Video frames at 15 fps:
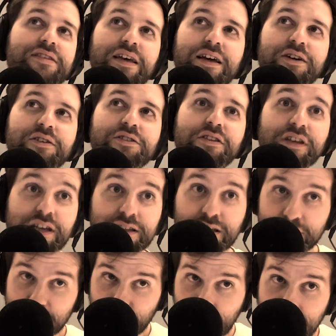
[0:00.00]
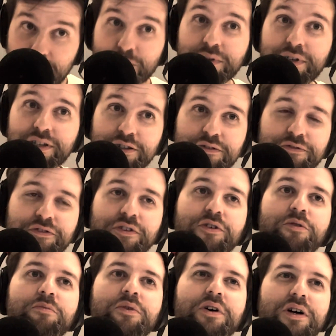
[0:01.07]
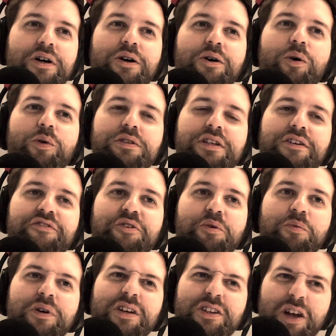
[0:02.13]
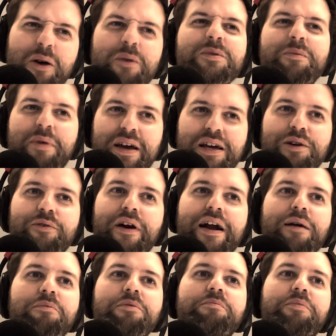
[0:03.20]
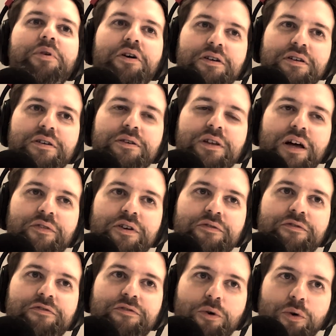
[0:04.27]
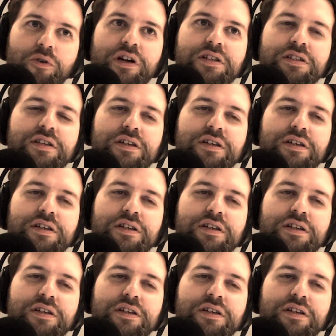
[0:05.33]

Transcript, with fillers: it because you think it's a genuinely good film, or is it a film where you know it's a bit crap, but you love it for it?